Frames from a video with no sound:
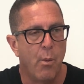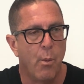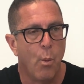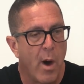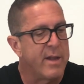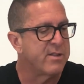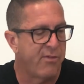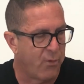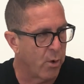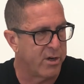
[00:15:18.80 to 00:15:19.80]
what is a
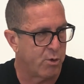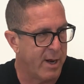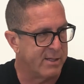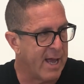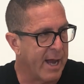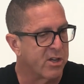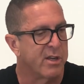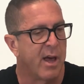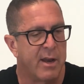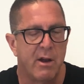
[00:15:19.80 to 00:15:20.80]
foreign transaction?
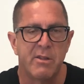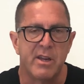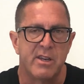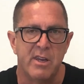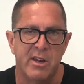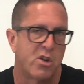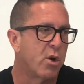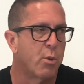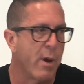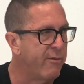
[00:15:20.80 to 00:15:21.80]
And under the
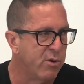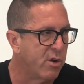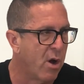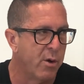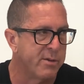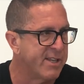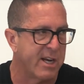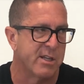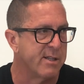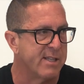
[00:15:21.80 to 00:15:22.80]
Internal Revenue Code,
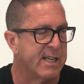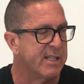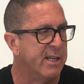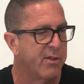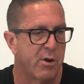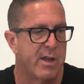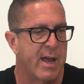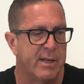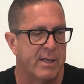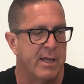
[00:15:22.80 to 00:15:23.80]
Section
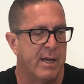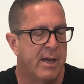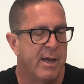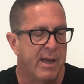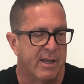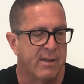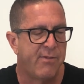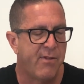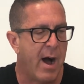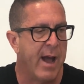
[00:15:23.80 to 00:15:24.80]
6038D, it
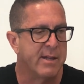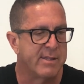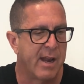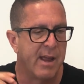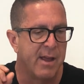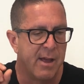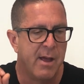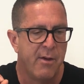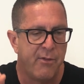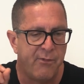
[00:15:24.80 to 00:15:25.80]
defines that a
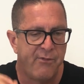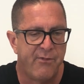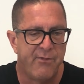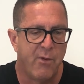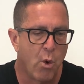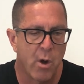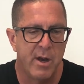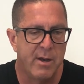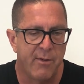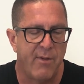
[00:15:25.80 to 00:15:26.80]

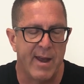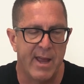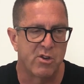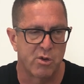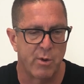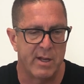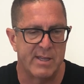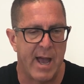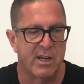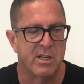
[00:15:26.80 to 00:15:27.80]
foreign financial
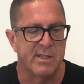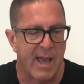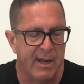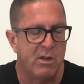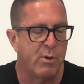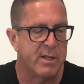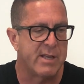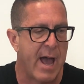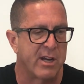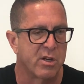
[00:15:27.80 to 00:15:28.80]
transaction is any
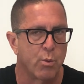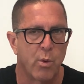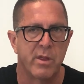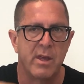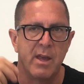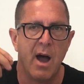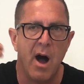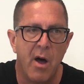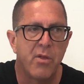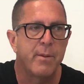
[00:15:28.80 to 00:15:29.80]
transaction where the
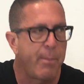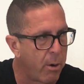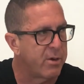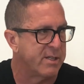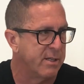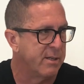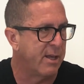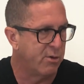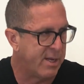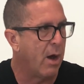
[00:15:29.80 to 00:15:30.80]
other person that
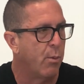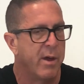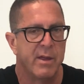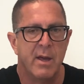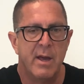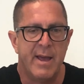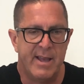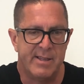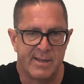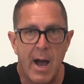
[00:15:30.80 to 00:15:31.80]
you dealt with
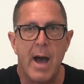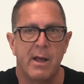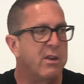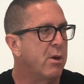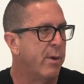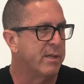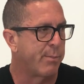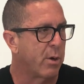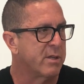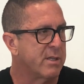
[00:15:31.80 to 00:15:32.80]
is not a U.S.
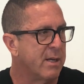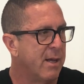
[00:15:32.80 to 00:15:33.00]
person.